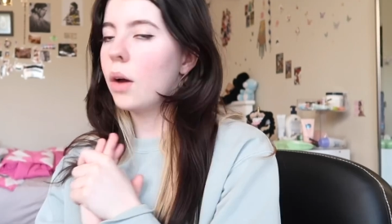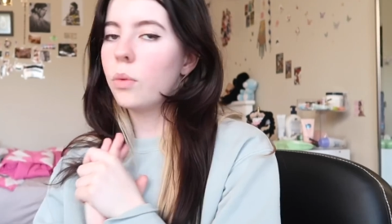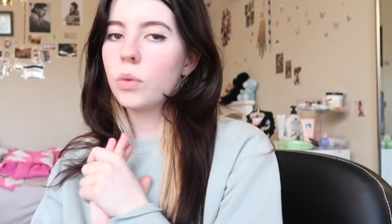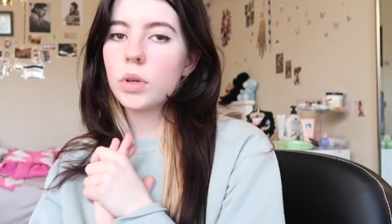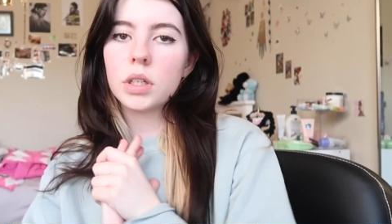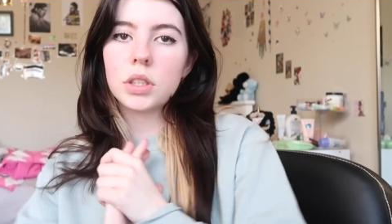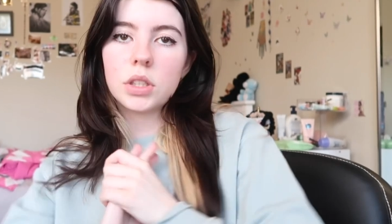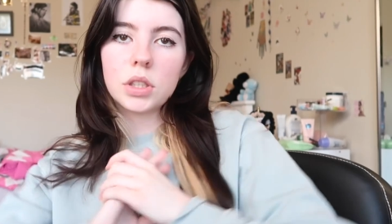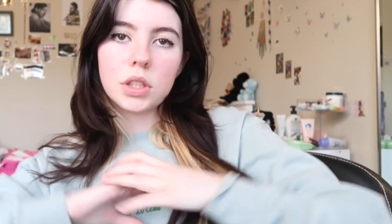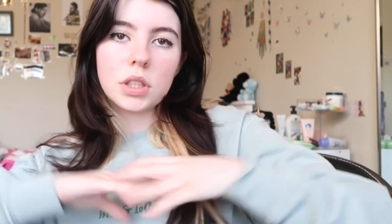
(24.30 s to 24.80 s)
I
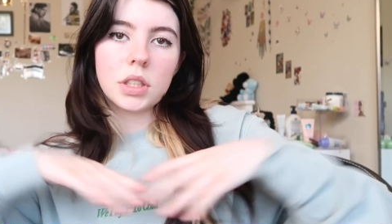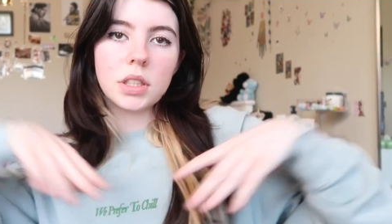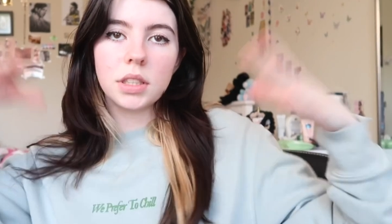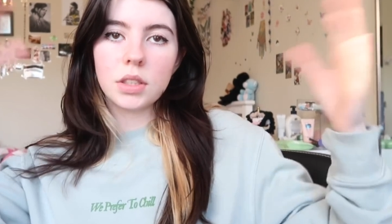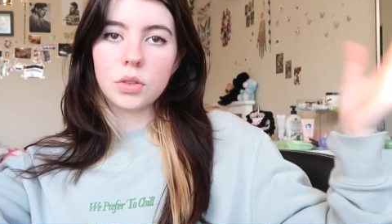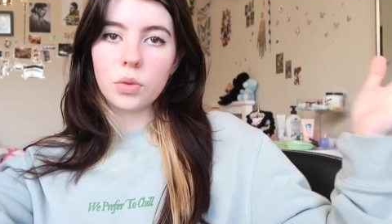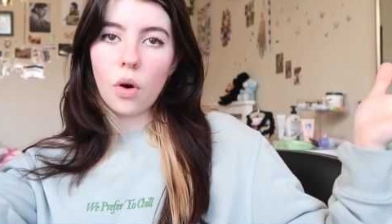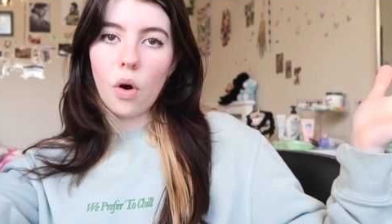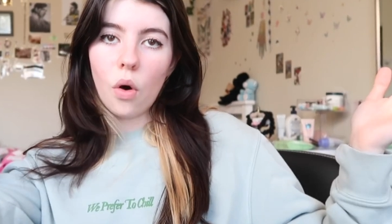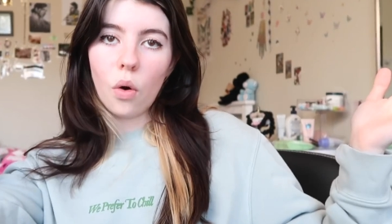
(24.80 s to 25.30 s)
wanted to just
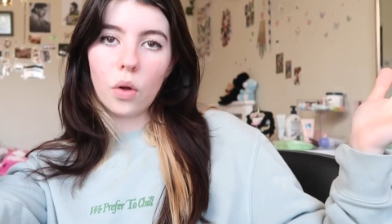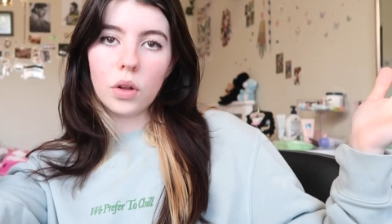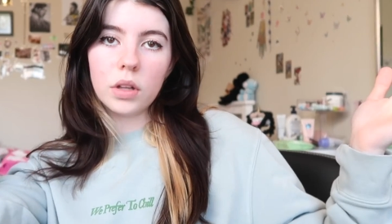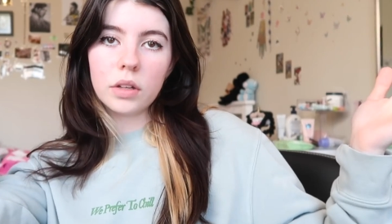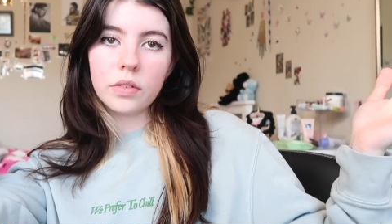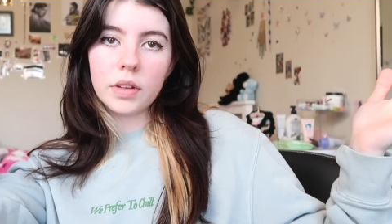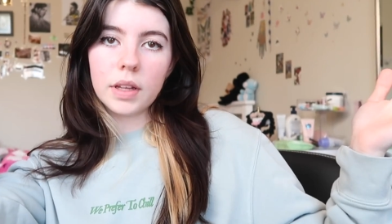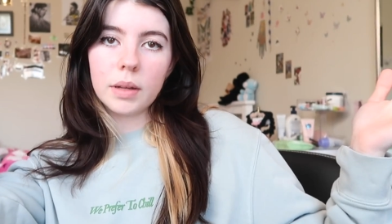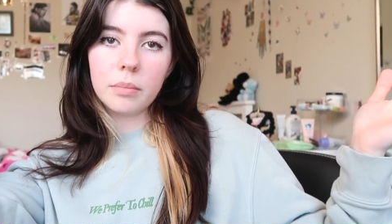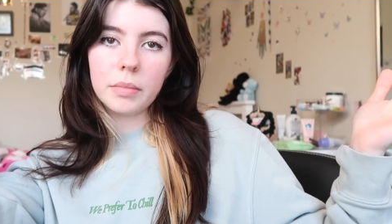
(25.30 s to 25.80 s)
do a haul
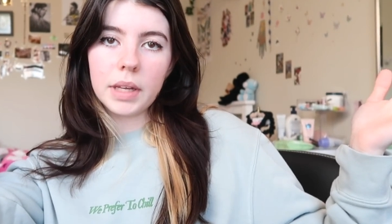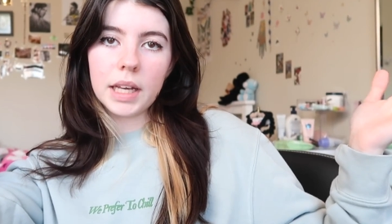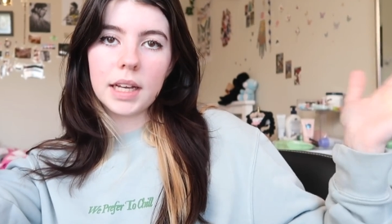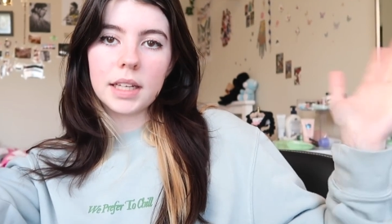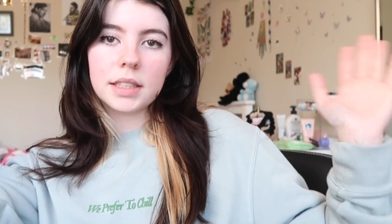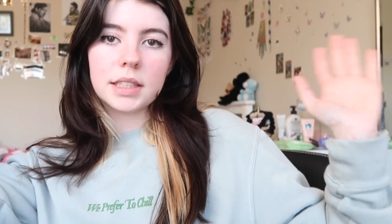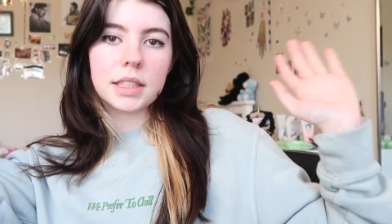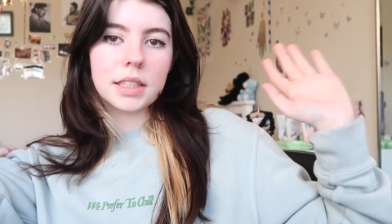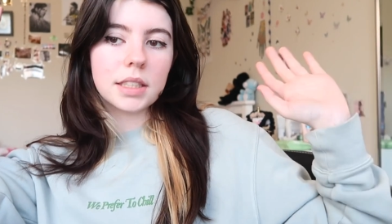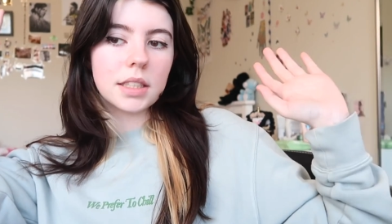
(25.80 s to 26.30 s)
of them
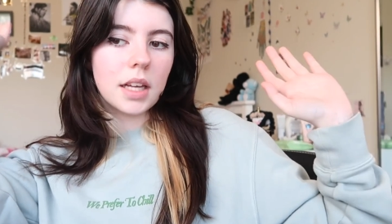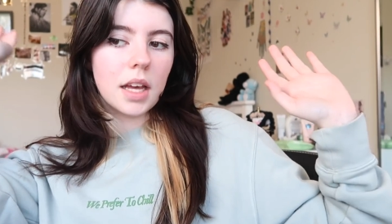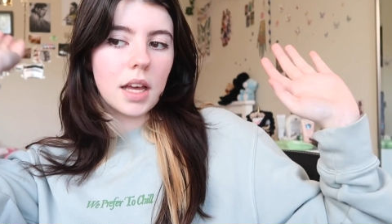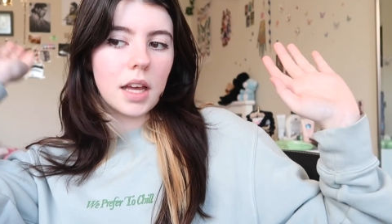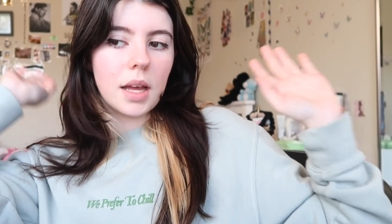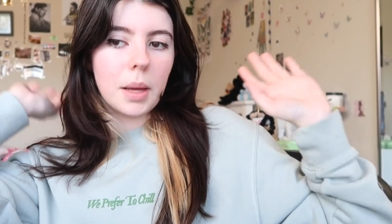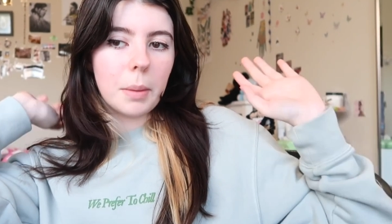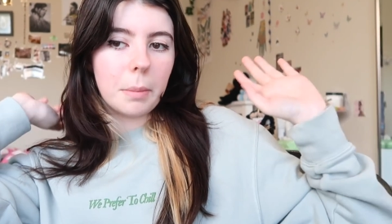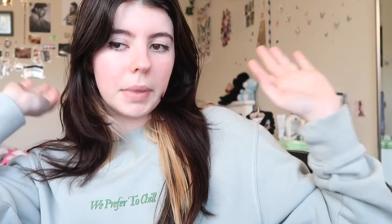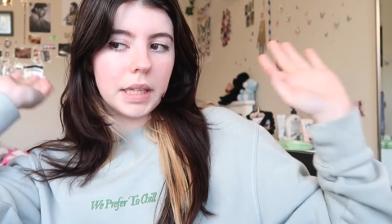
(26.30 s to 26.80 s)
because it's
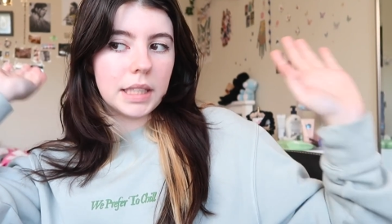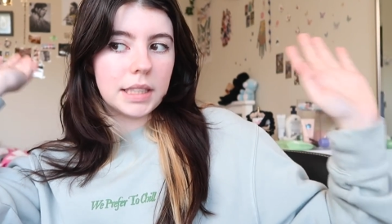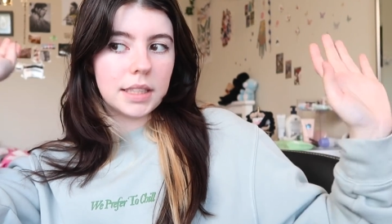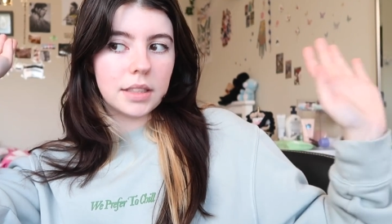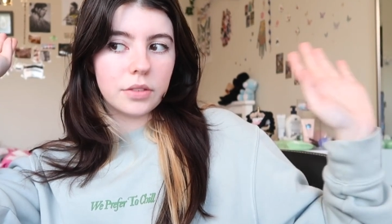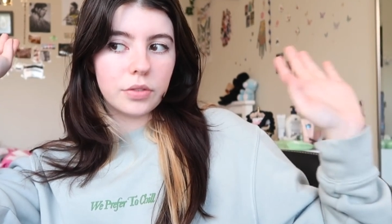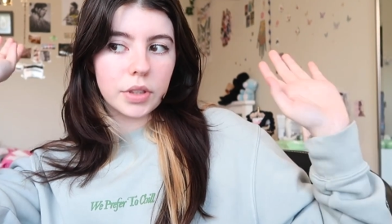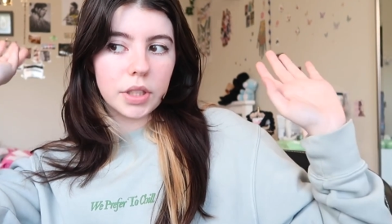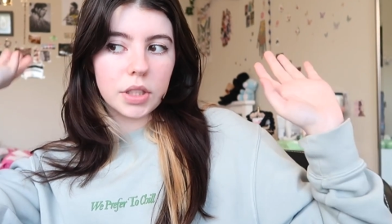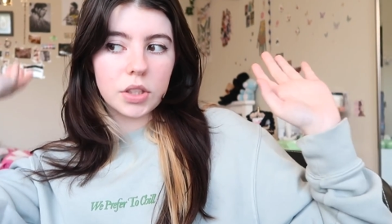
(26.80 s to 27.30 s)
a bit
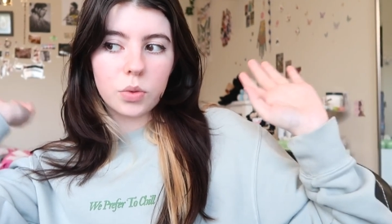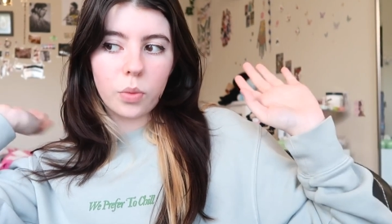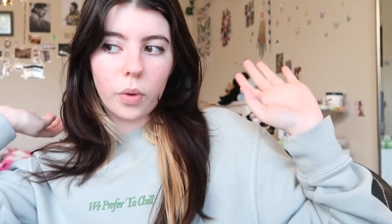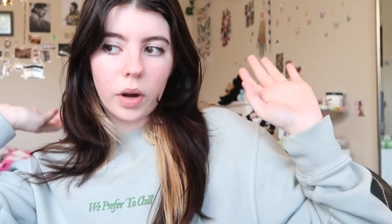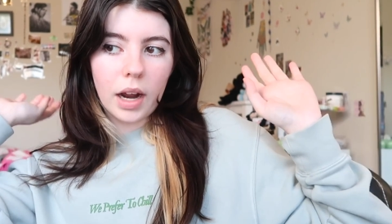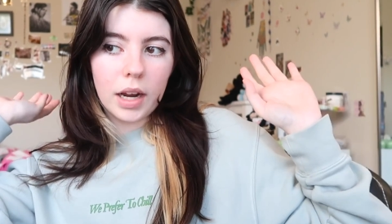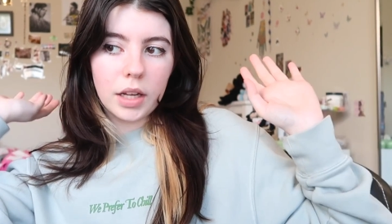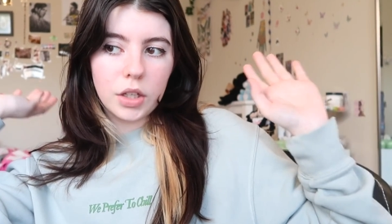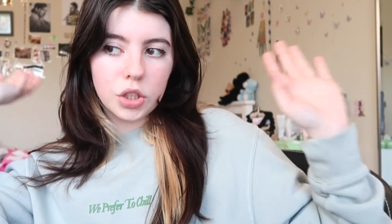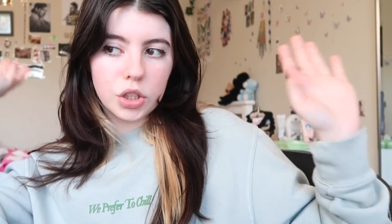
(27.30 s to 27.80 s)
different to
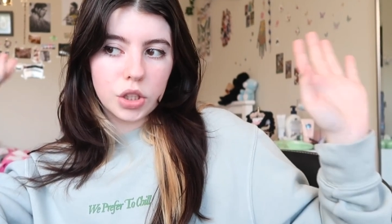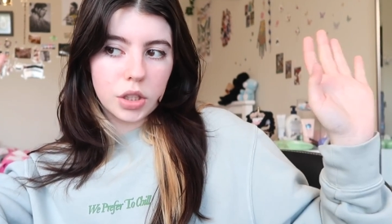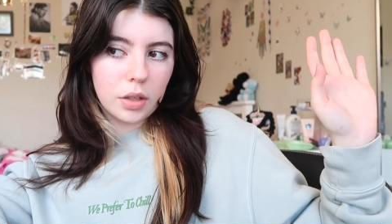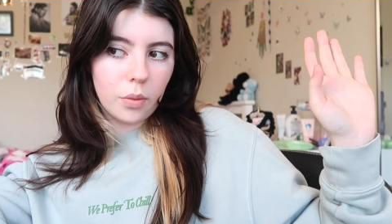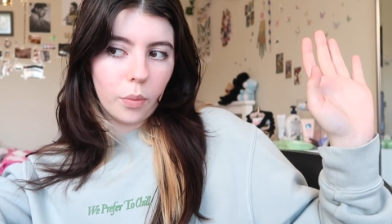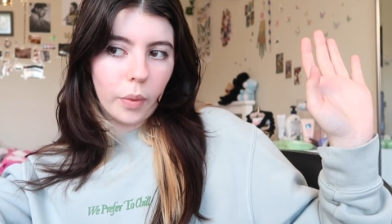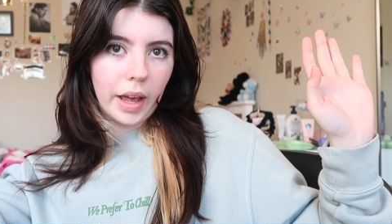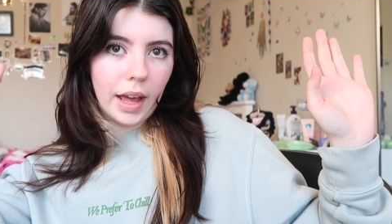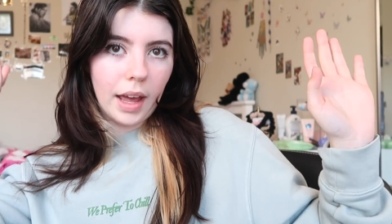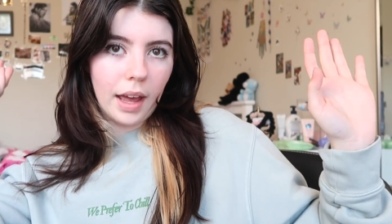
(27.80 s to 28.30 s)
what I usually
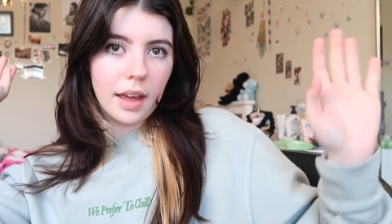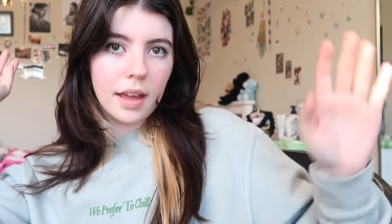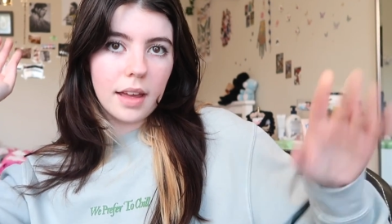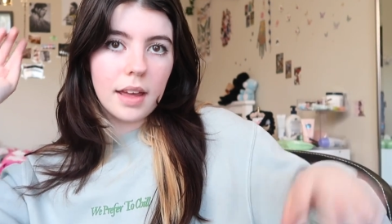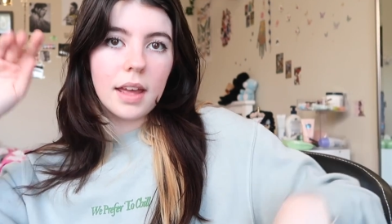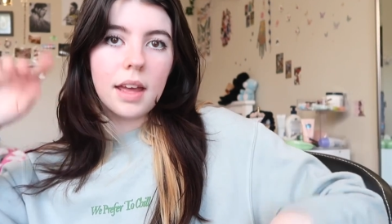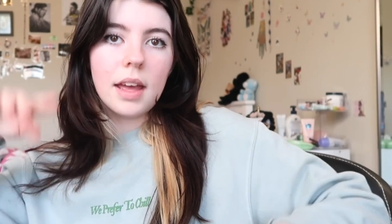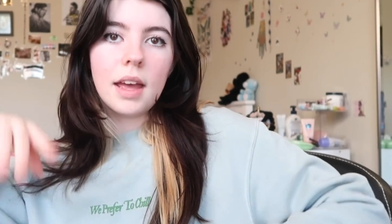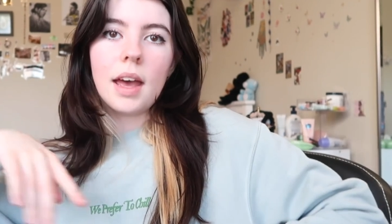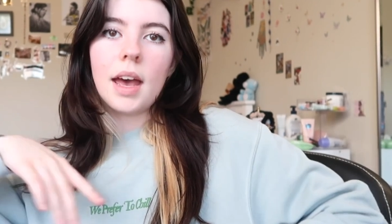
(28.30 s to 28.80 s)
wear,
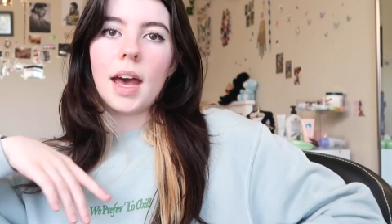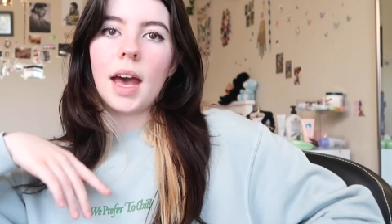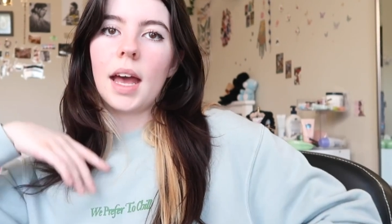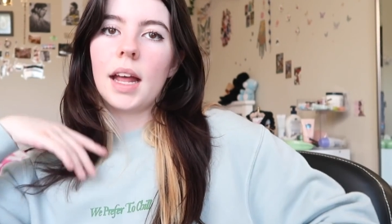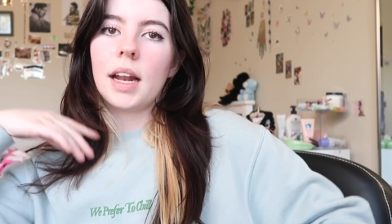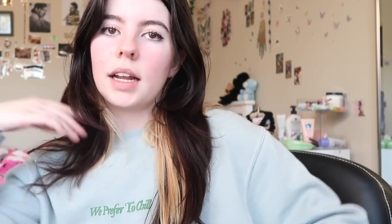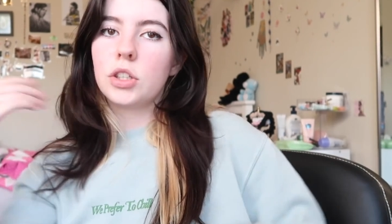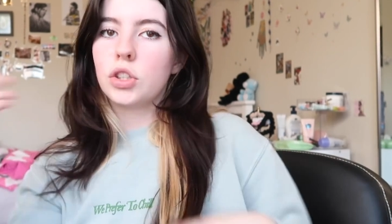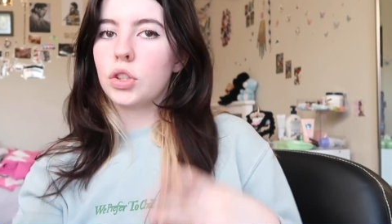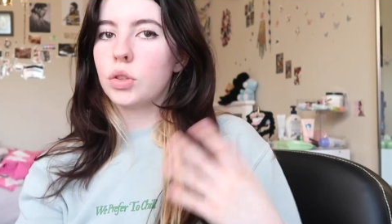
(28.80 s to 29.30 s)

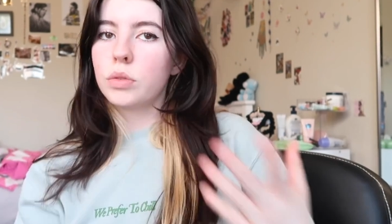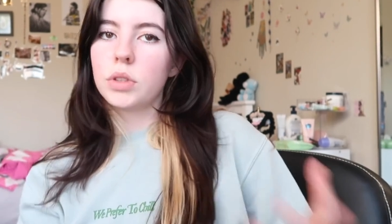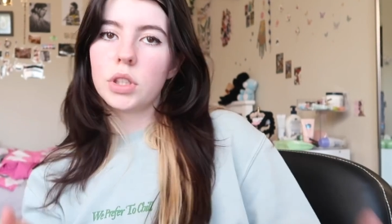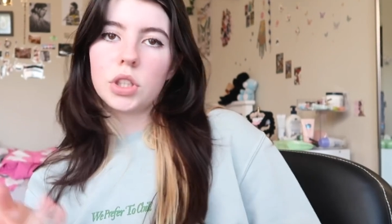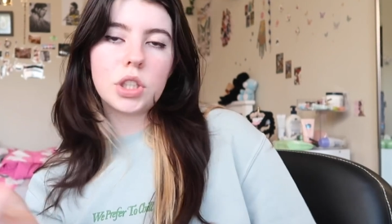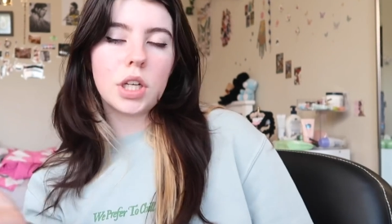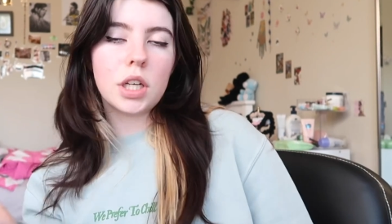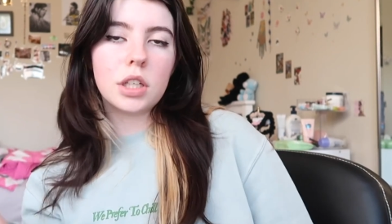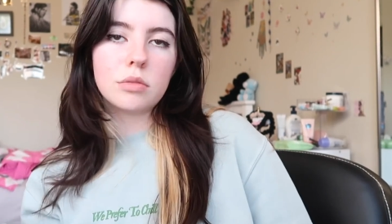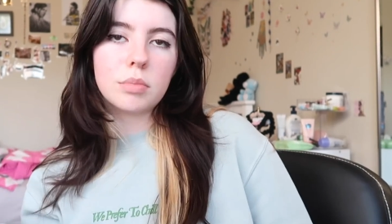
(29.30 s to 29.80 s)
and I do want to
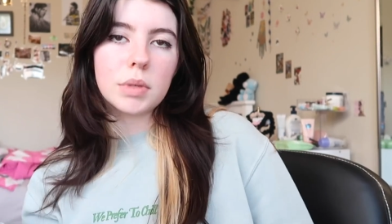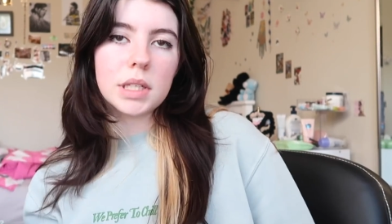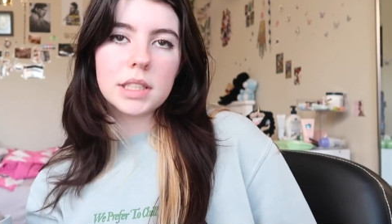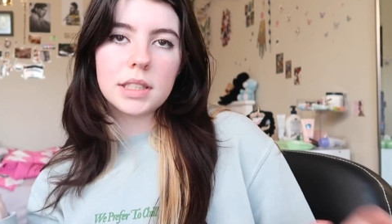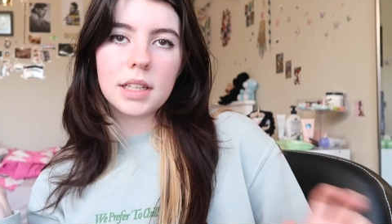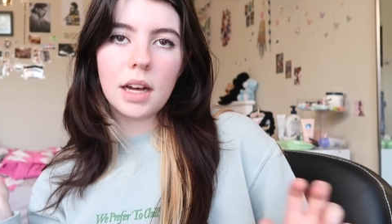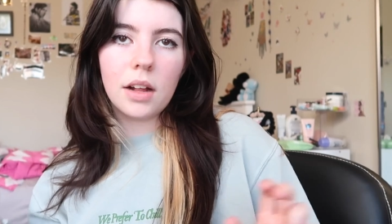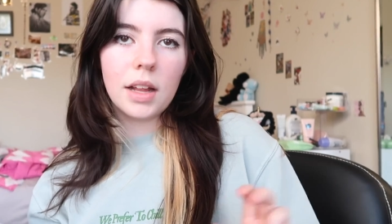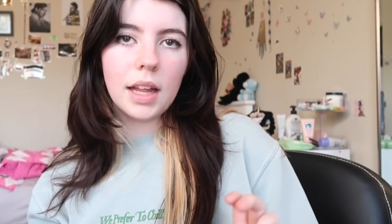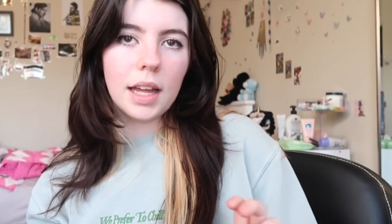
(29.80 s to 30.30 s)
change my
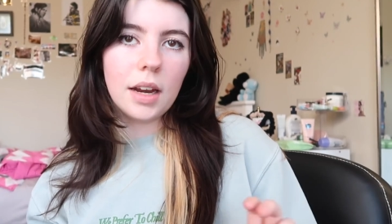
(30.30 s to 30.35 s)
style